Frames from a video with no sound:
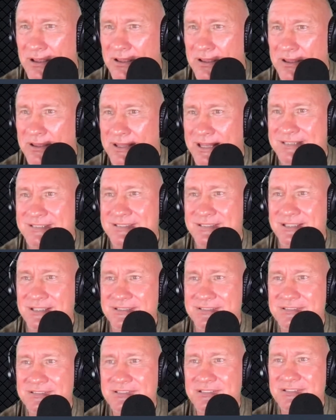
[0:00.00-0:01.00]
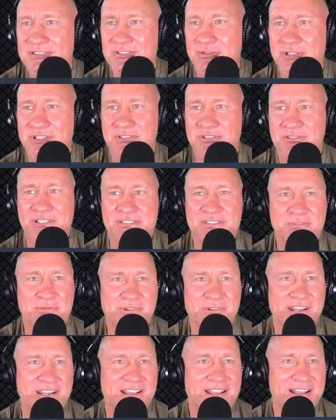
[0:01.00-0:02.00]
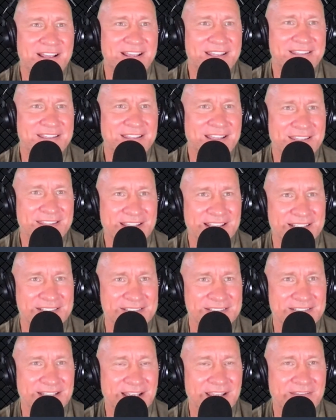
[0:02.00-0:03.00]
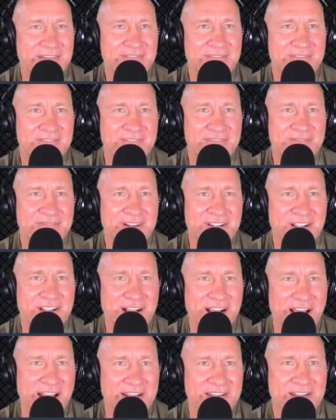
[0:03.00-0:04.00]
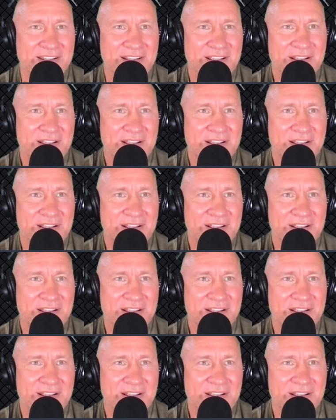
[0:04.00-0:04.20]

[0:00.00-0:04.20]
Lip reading: Yes, he is. Sorry, Tracy Rain. I forgot.